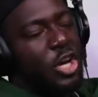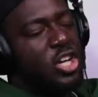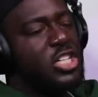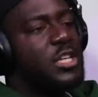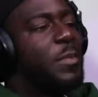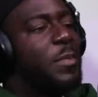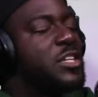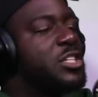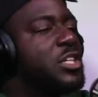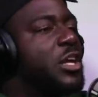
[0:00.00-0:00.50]

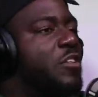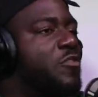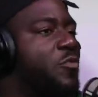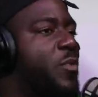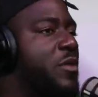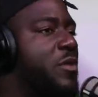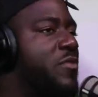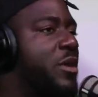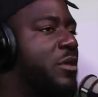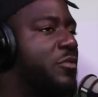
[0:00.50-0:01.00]
Because imagine the other
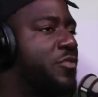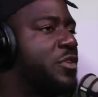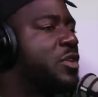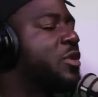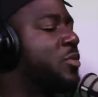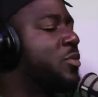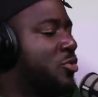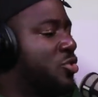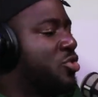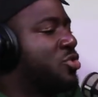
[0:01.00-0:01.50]
way around.
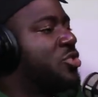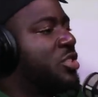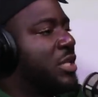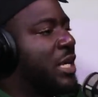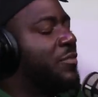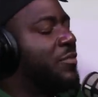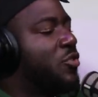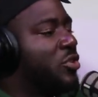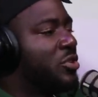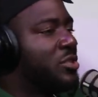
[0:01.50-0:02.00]

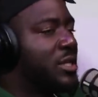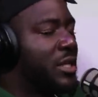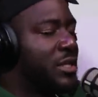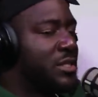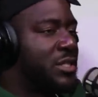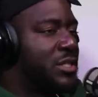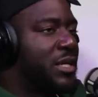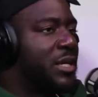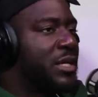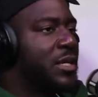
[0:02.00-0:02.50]
Just give
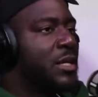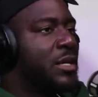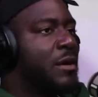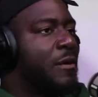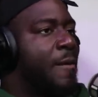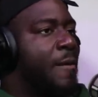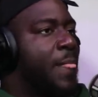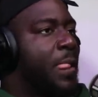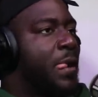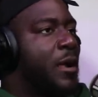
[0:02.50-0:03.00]
context, yeah?
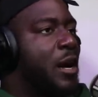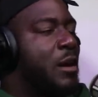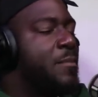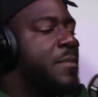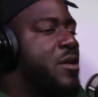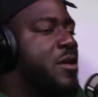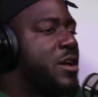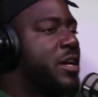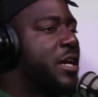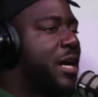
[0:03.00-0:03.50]
An
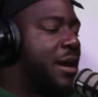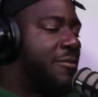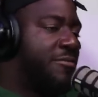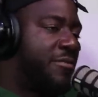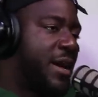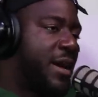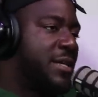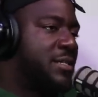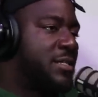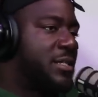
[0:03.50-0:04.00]
American guy
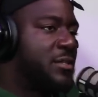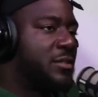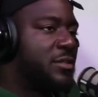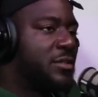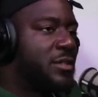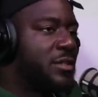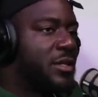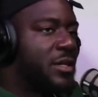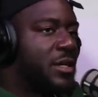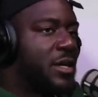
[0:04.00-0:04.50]
flies
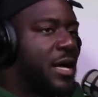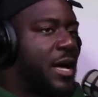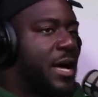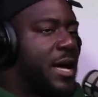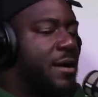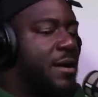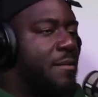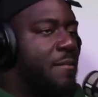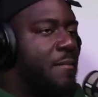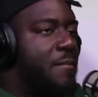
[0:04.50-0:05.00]
in
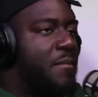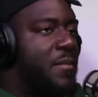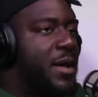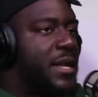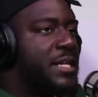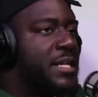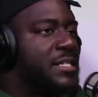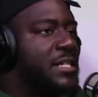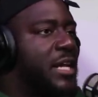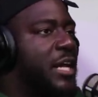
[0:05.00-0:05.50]

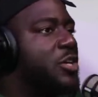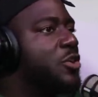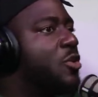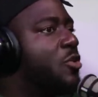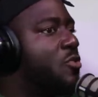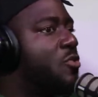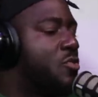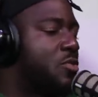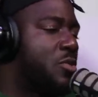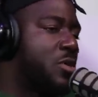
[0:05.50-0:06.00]
and he's like,
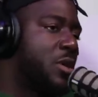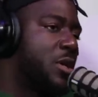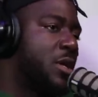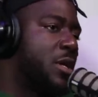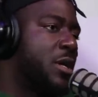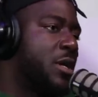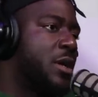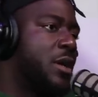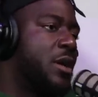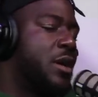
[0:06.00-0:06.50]
yo,
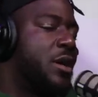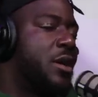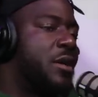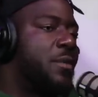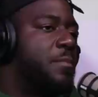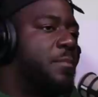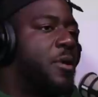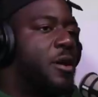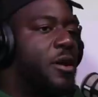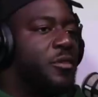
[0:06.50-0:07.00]

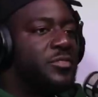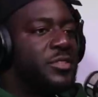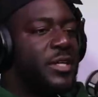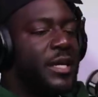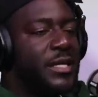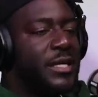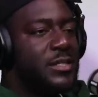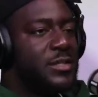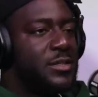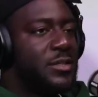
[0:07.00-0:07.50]
Marv,
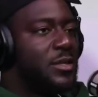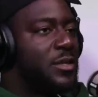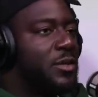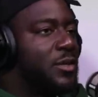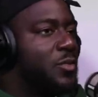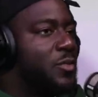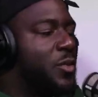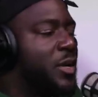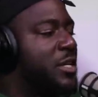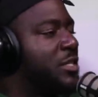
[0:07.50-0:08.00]
Taze,
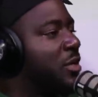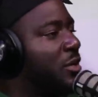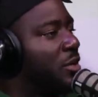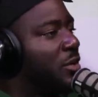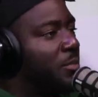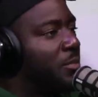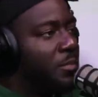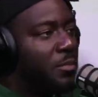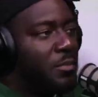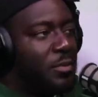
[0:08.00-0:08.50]
where's
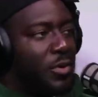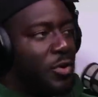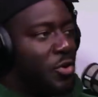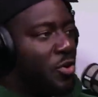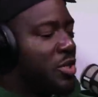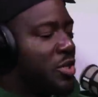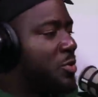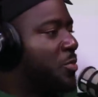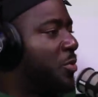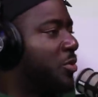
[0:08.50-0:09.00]
the
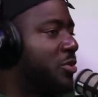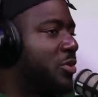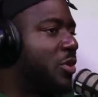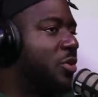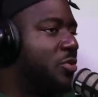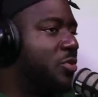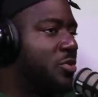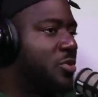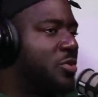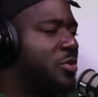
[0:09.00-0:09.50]
hottest spot to
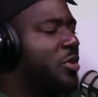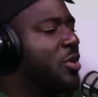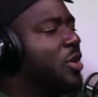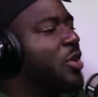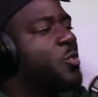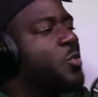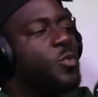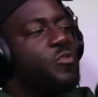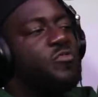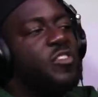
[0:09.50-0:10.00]
go to?
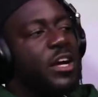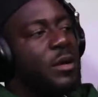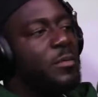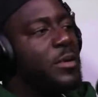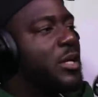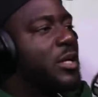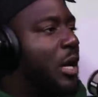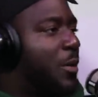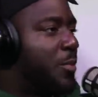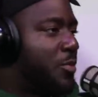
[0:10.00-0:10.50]

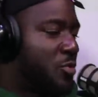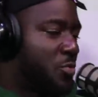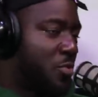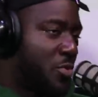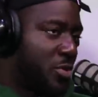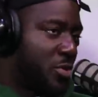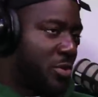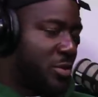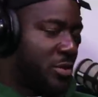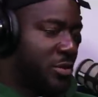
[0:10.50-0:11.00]
Recommend a couple
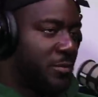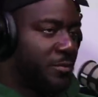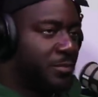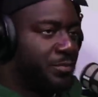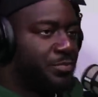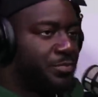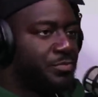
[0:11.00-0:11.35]
spots.